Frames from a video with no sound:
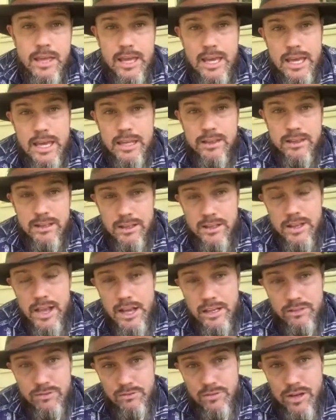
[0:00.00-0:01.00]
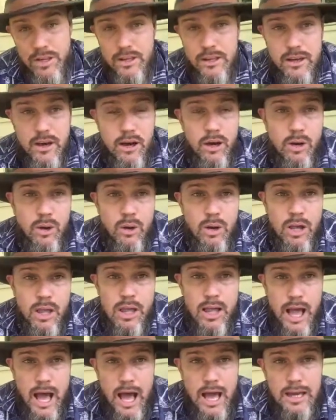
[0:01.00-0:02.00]
In the next video,
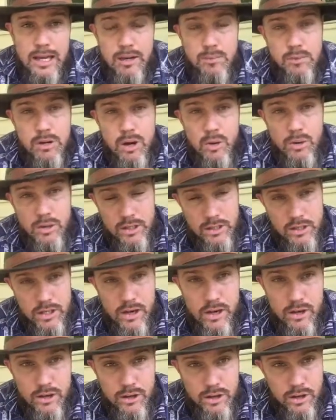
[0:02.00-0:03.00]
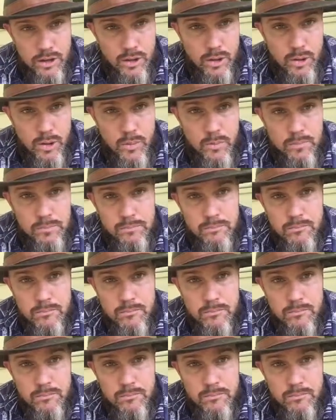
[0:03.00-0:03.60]
I am going to tell you